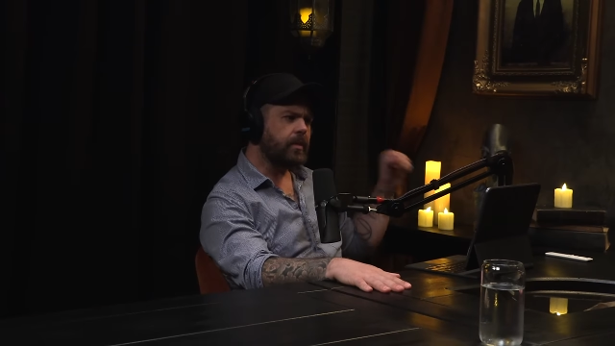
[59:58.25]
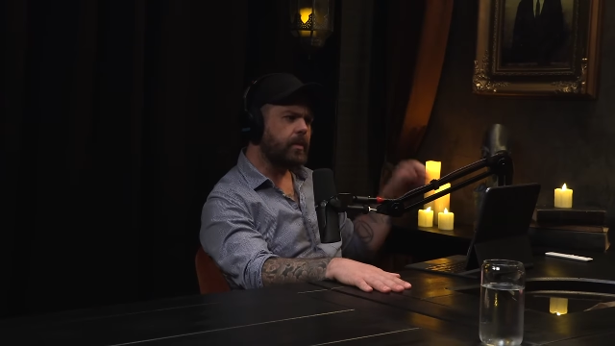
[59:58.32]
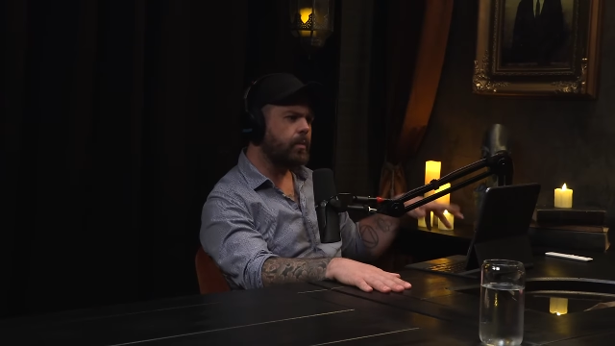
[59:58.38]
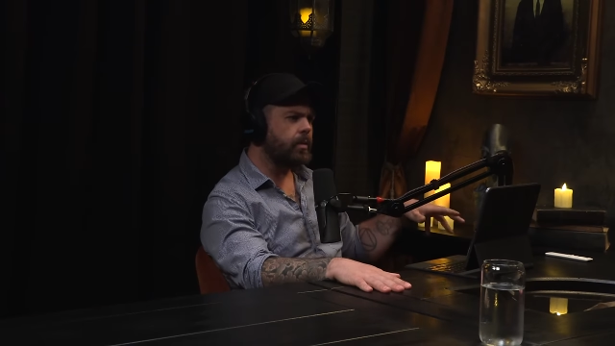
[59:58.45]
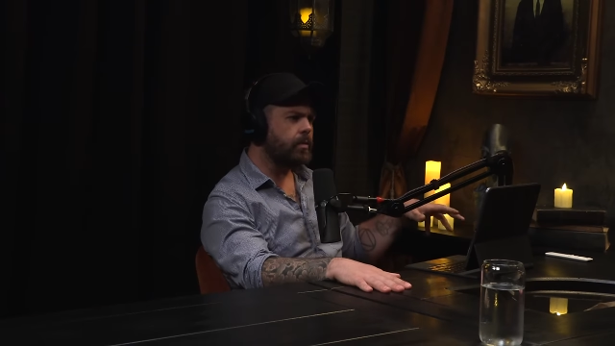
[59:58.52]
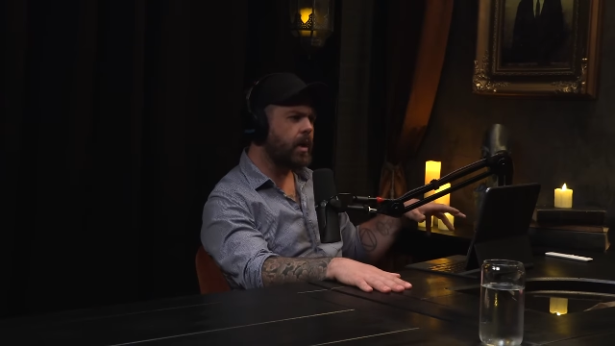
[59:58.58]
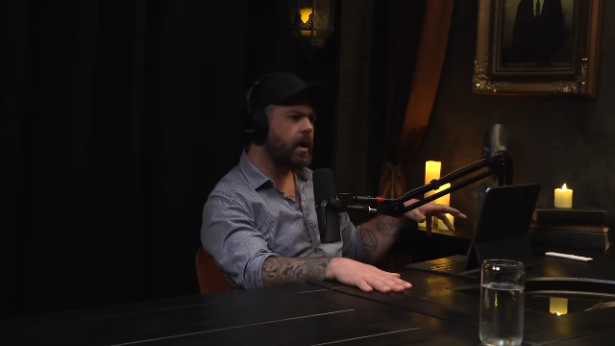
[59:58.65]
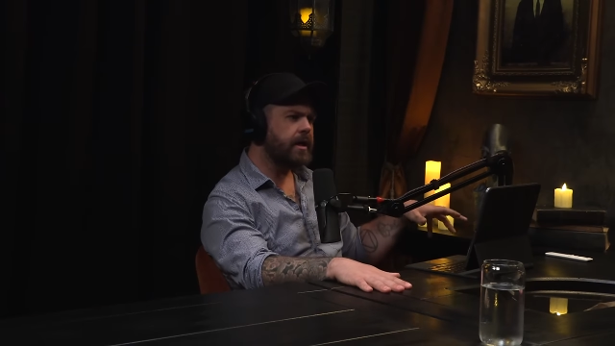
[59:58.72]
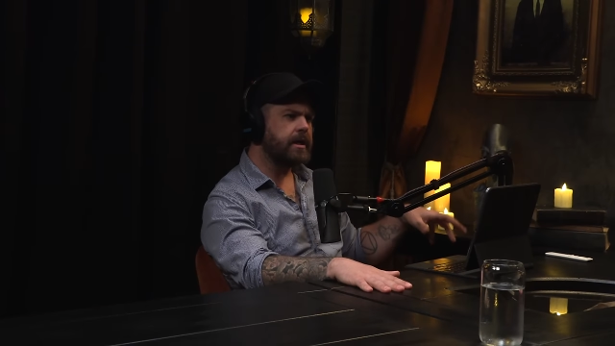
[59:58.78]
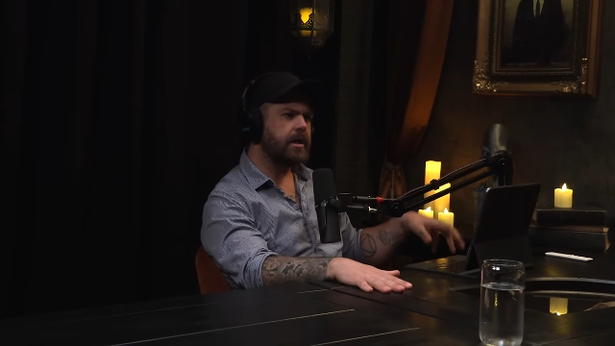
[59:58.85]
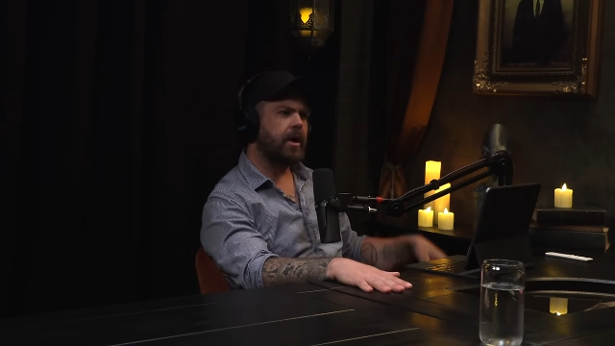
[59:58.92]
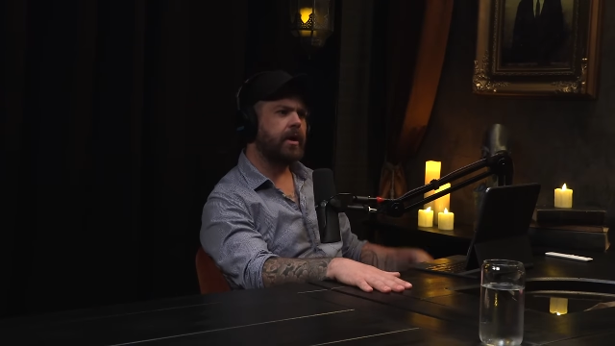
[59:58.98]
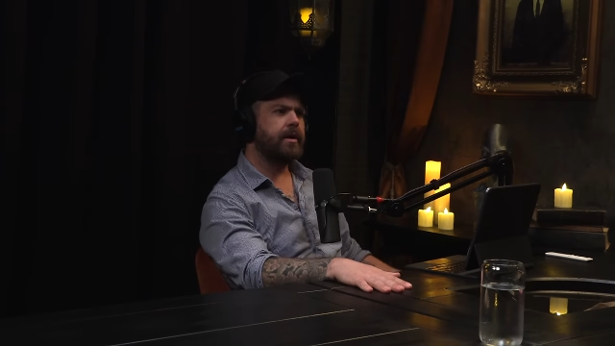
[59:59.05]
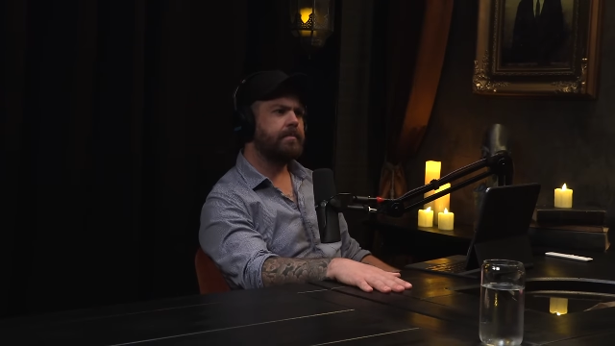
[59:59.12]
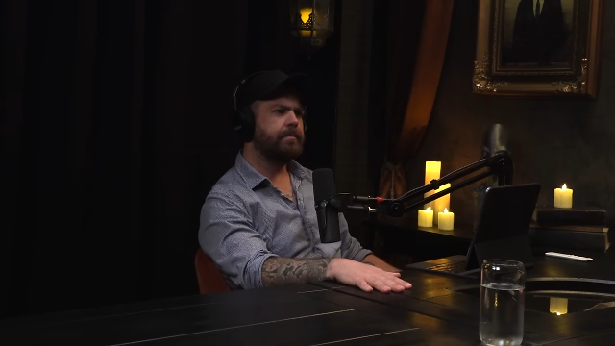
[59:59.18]
we're working
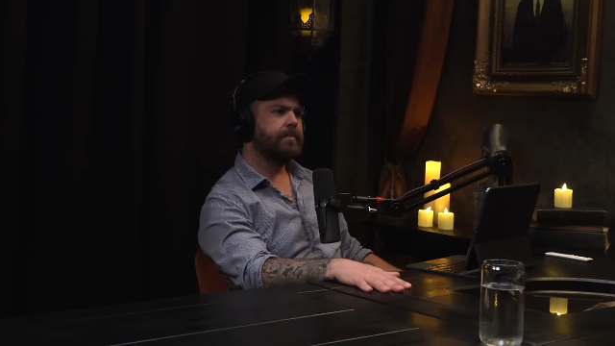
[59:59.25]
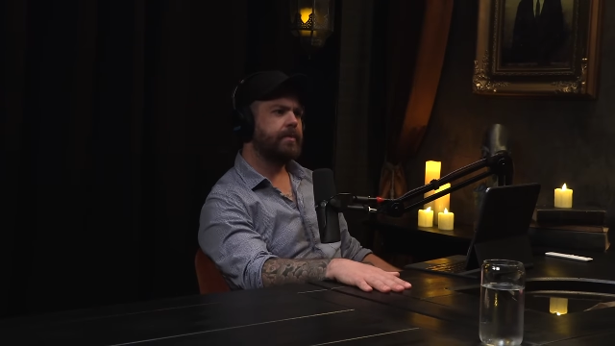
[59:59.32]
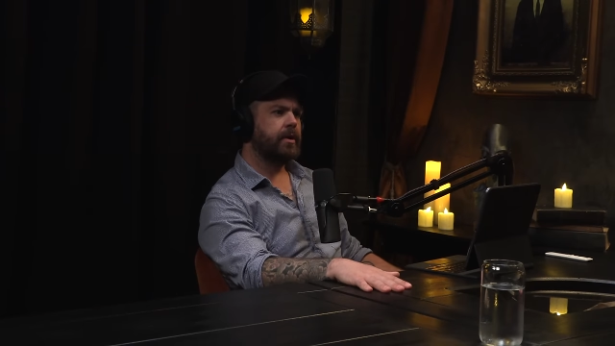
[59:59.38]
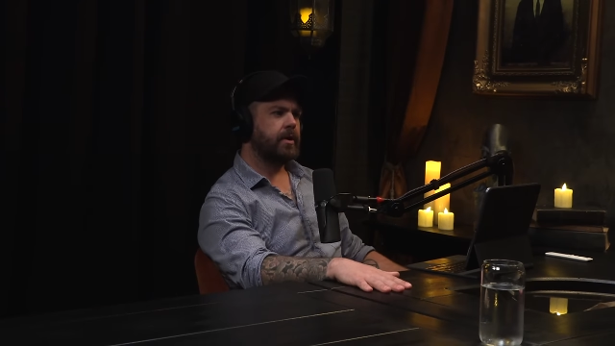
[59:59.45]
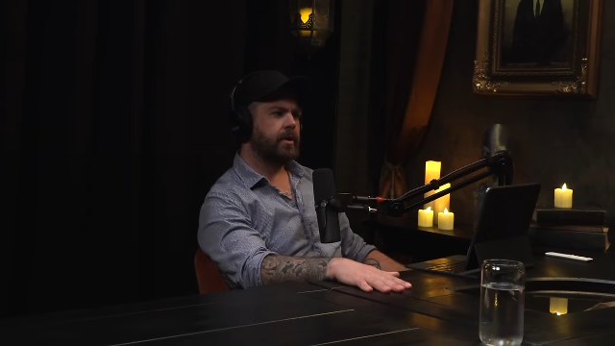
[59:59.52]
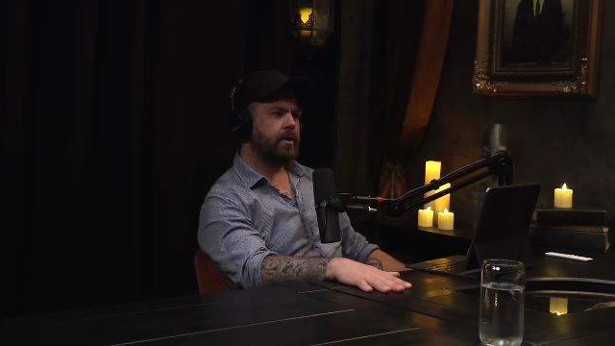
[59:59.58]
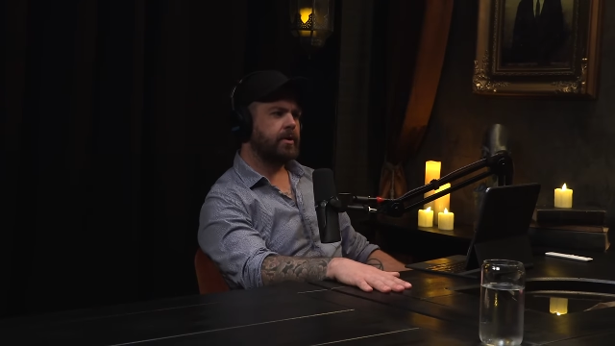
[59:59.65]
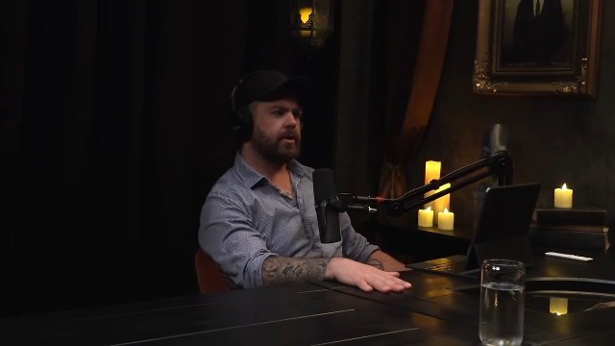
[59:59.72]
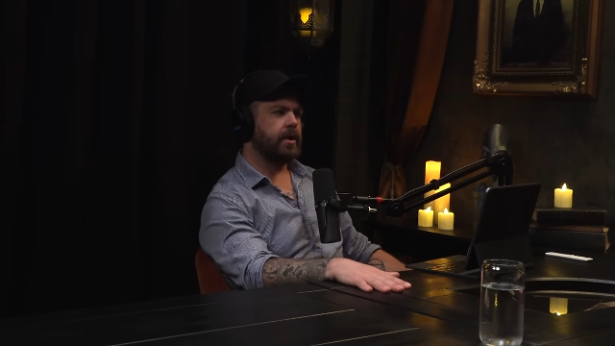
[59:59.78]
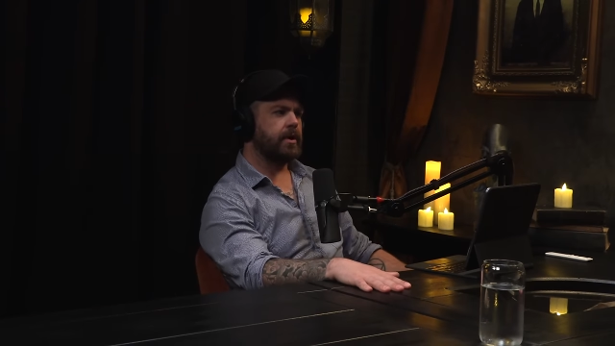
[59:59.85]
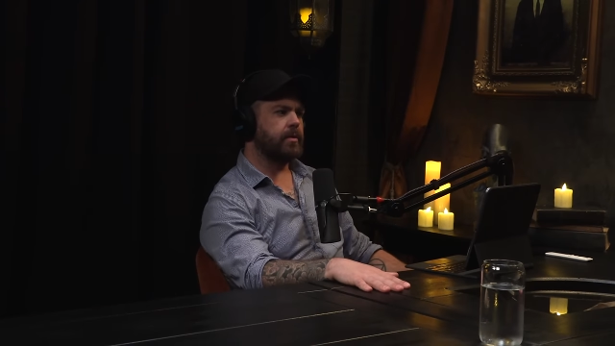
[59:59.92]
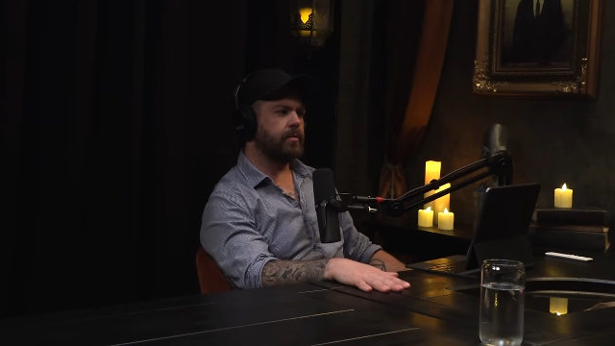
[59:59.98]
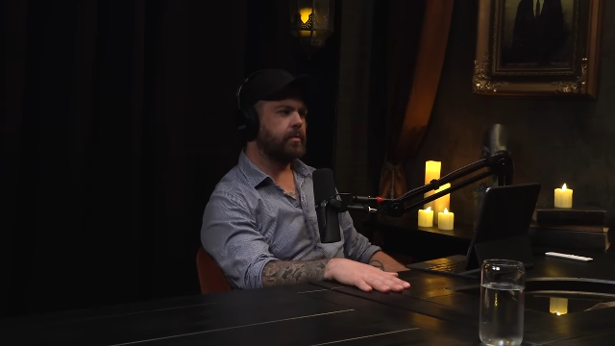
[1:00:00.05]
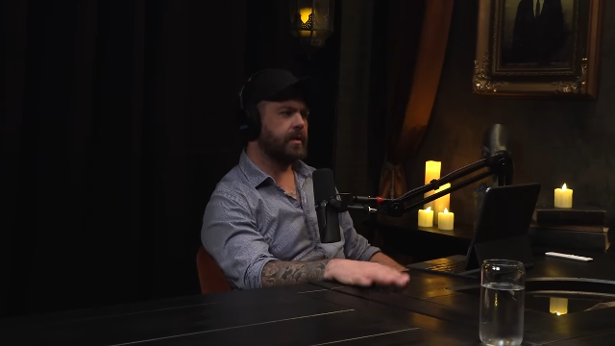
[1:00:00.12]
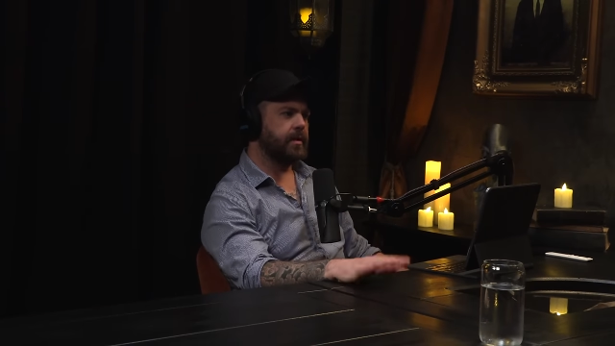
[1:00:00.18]
on him you
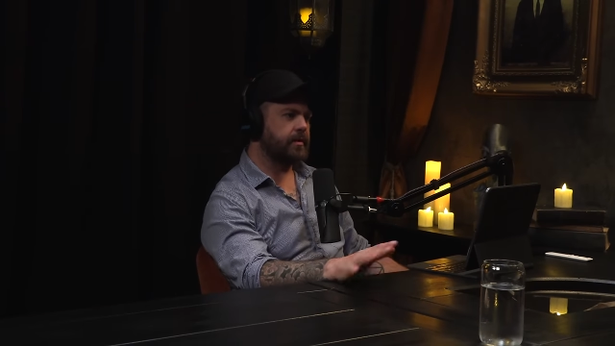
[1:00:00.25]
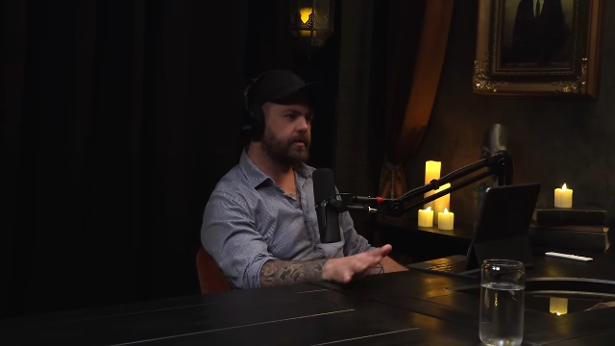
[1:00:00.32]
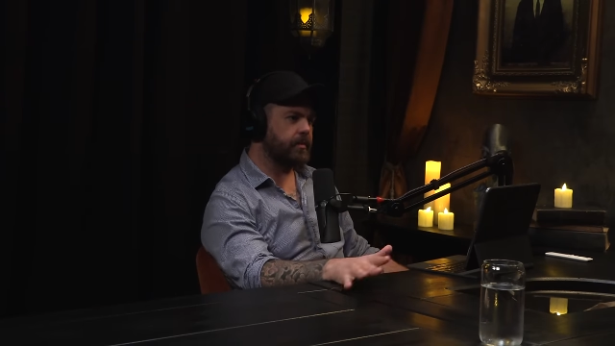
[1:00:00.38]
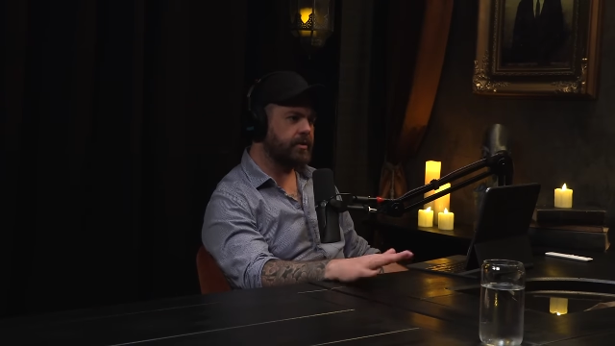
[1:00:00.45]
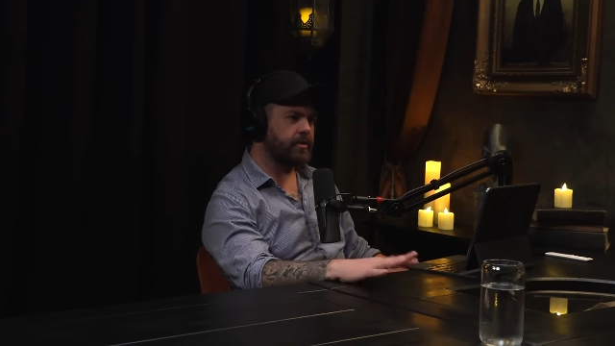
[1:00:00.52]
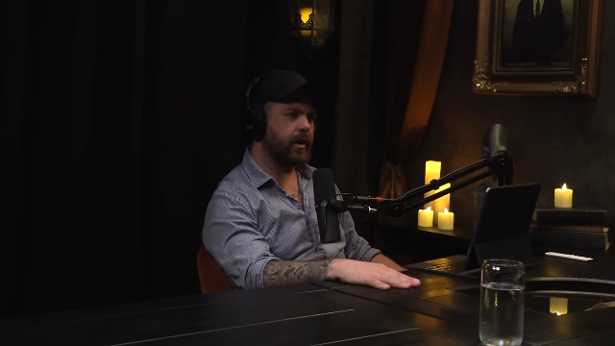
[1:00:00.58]
know we're we're